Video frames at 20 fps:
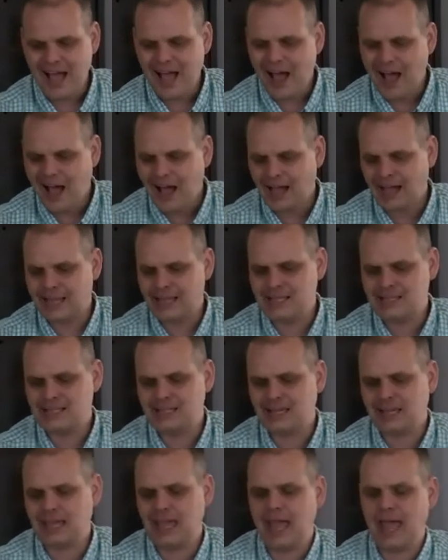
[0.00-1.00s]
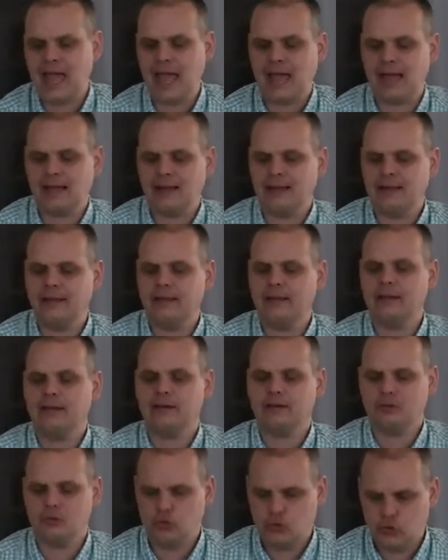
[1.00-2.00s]
Isaac had
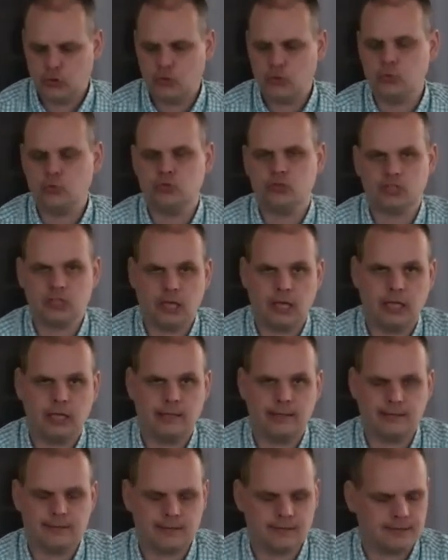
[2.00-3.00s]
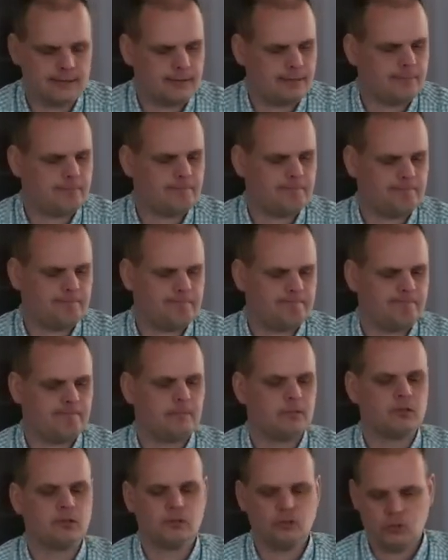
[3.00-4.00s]
2 sons.
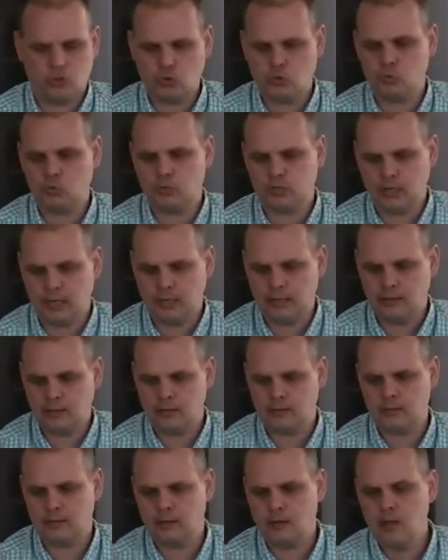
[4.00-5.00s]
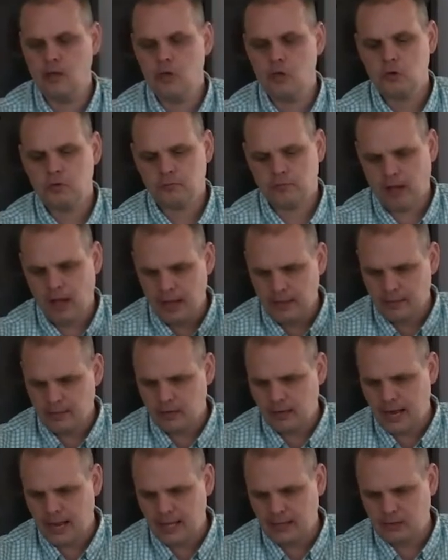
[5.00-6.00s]
2 sons. Father
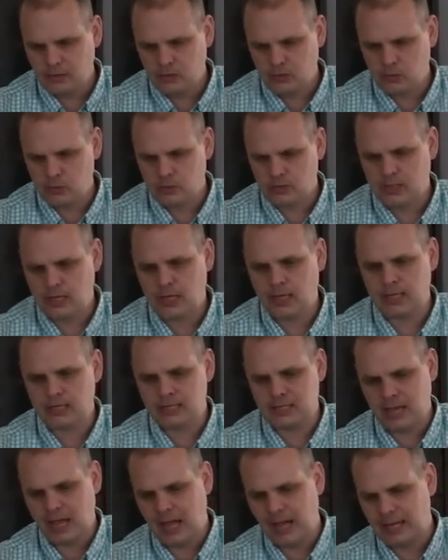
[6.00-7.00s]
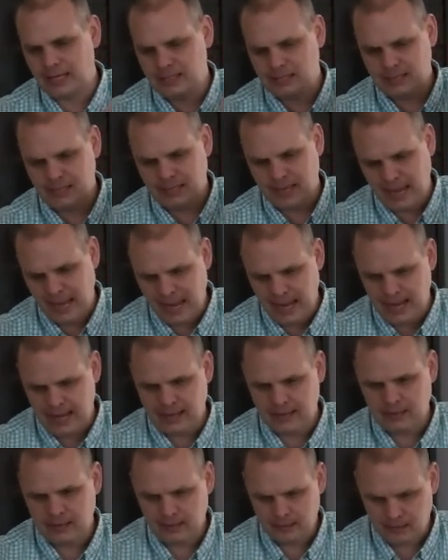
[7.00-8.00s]
had 2 sons. Isaac
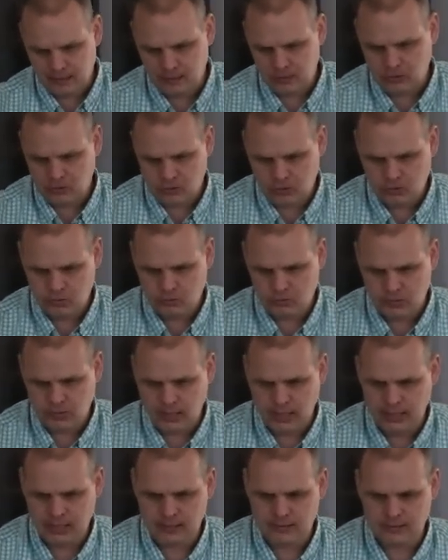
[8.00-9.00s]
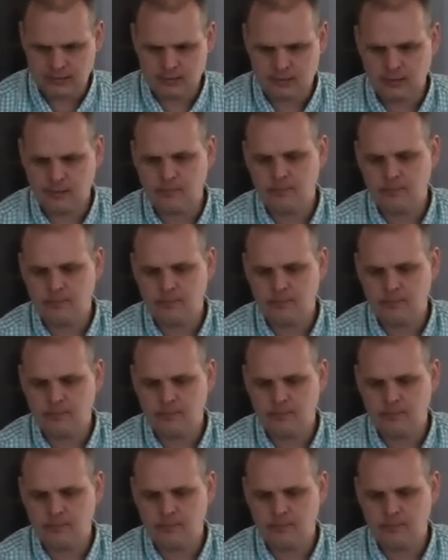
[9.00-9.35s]
had 2 sons.